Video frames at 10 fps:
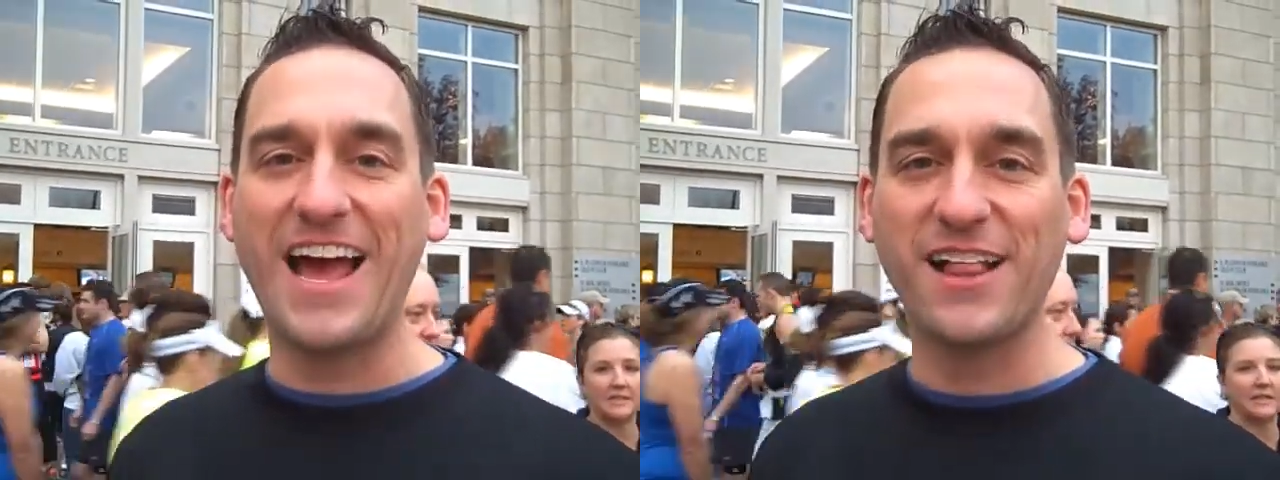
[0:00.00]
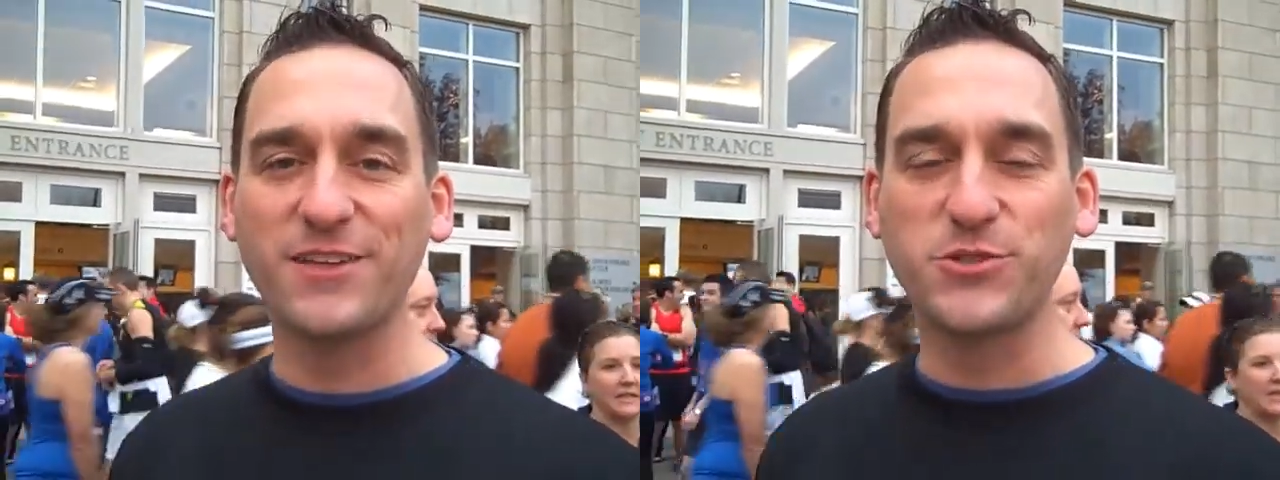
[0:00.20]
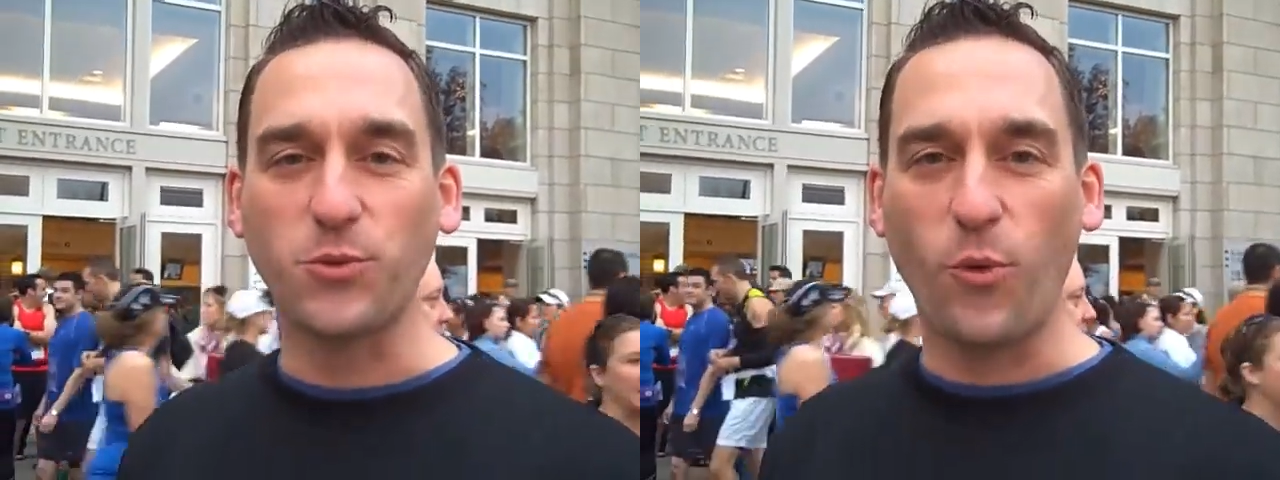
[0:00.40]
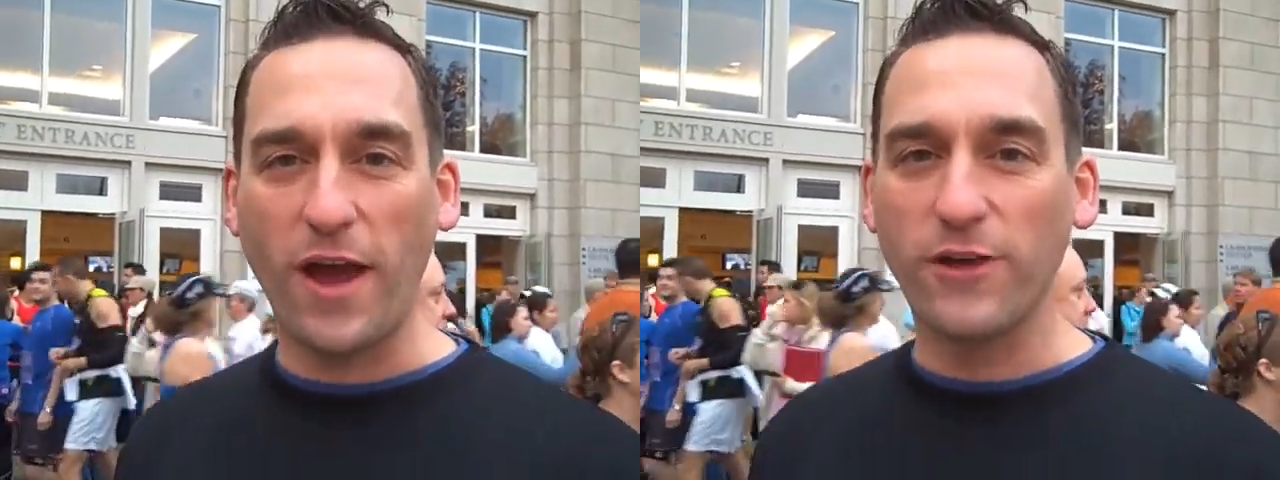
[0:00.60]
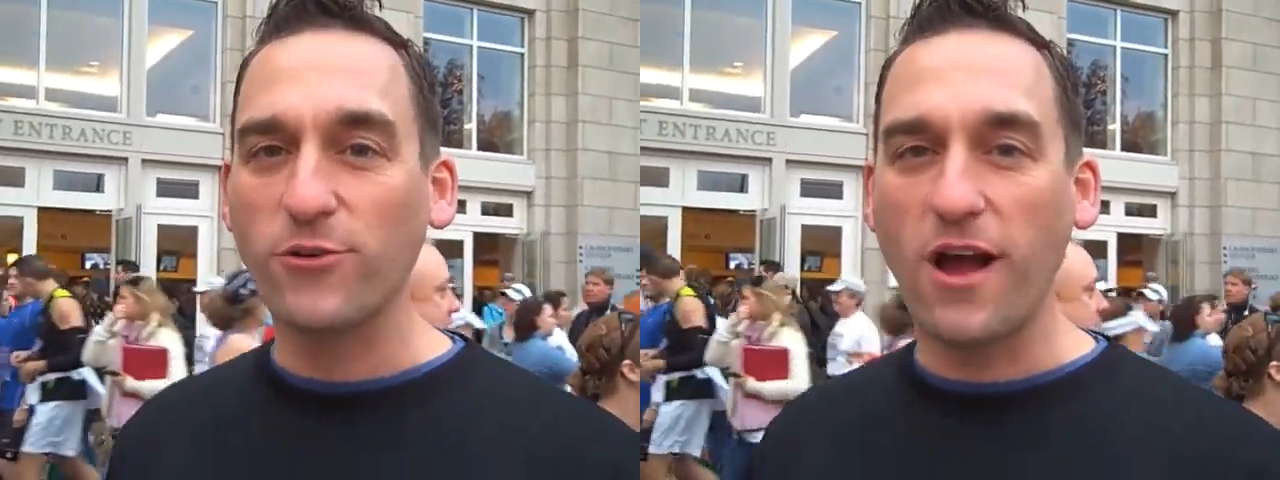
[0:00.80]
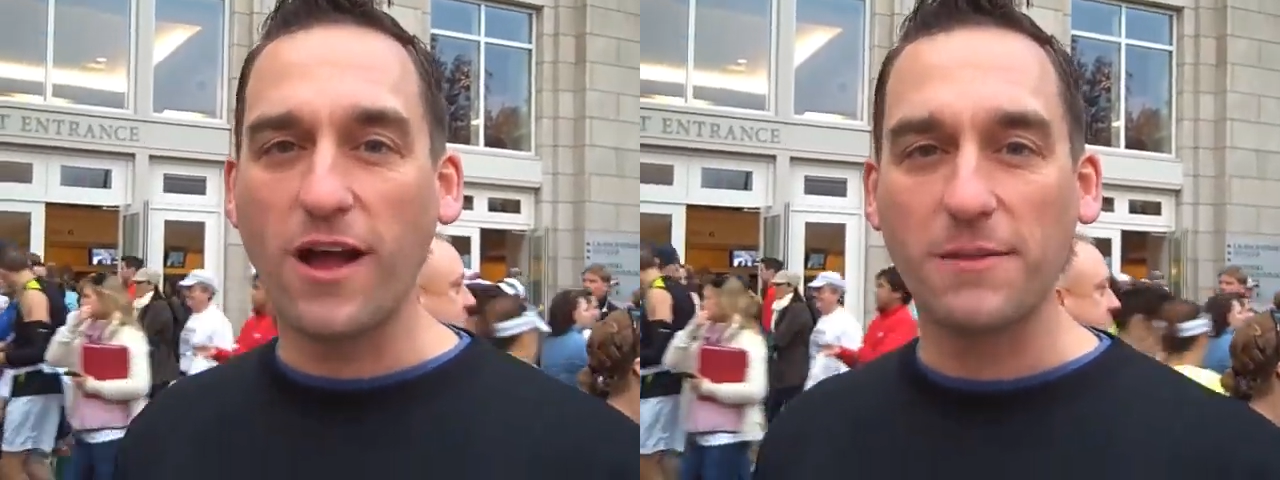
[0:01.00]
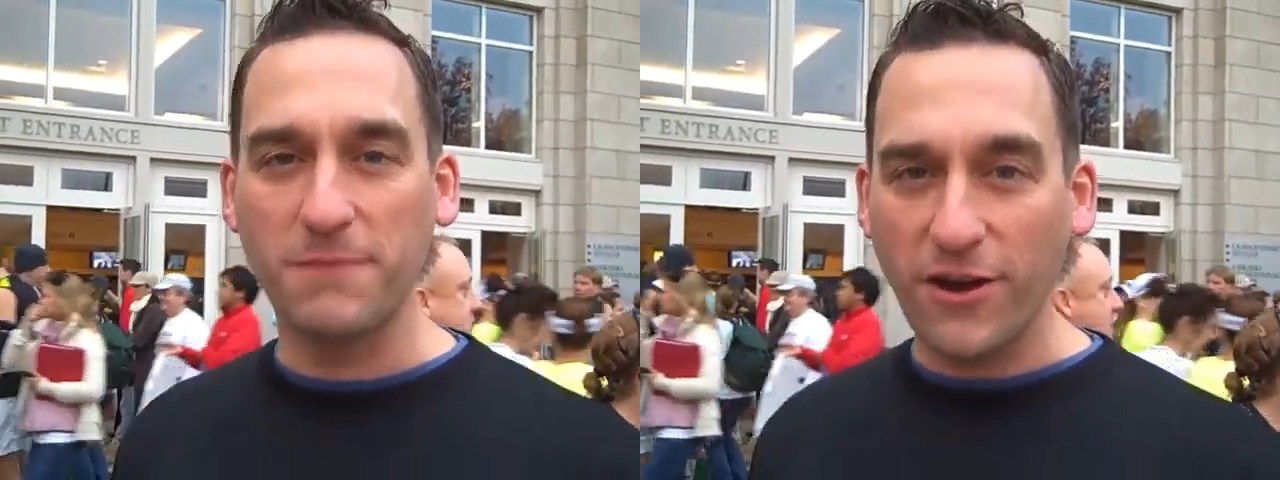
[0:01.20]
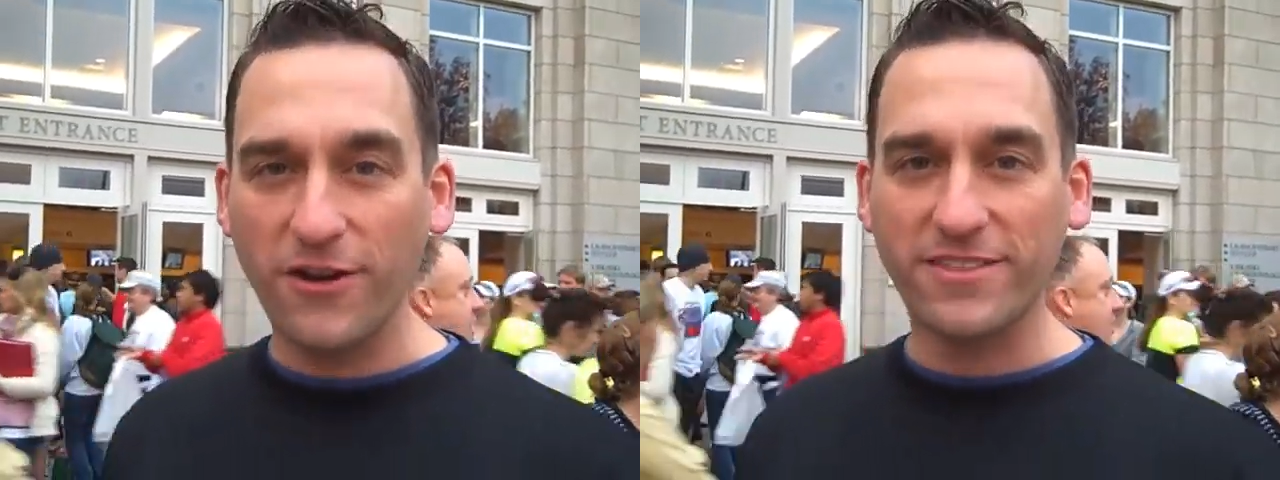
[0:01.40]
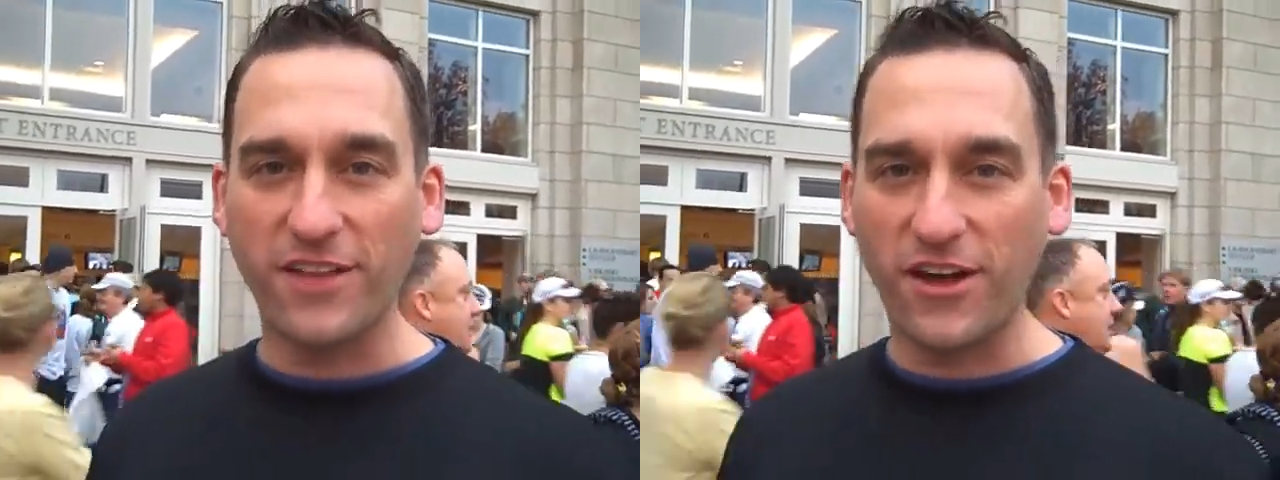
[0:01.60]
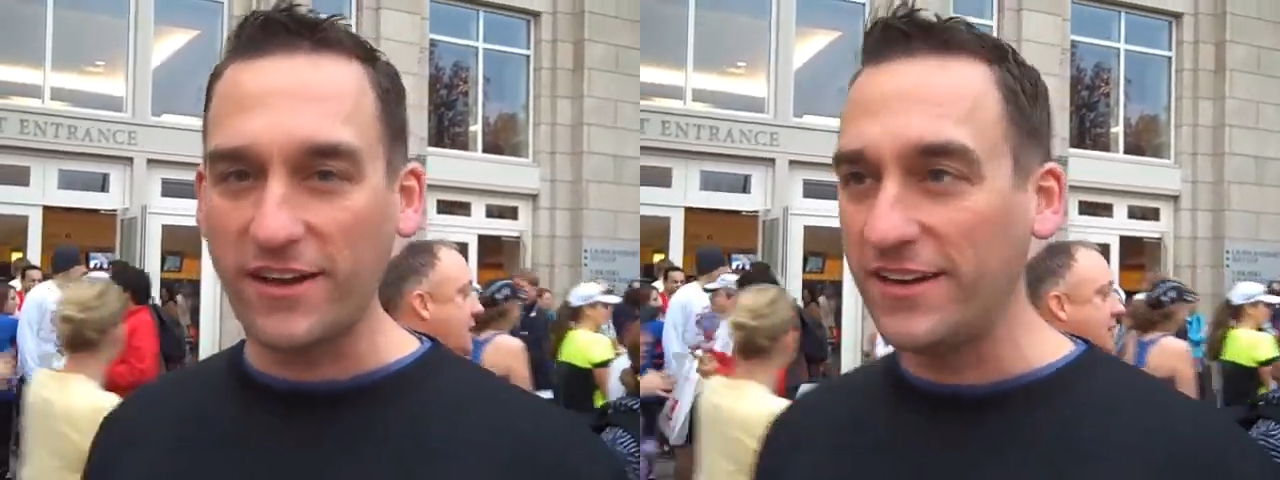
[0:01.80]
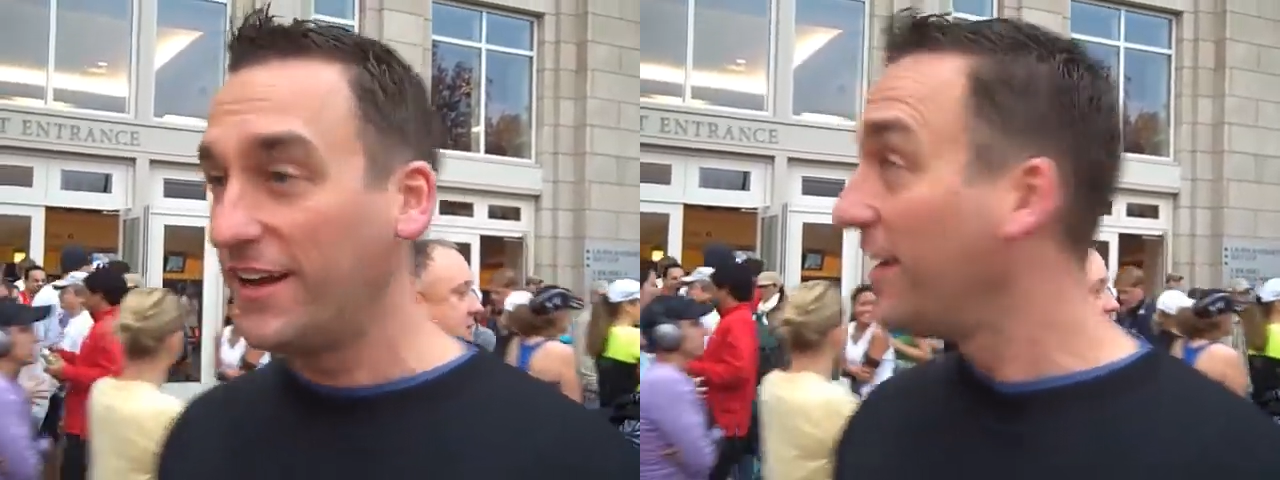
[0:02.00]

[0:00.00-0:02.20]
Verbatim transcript: Dallas White Rock Marathon,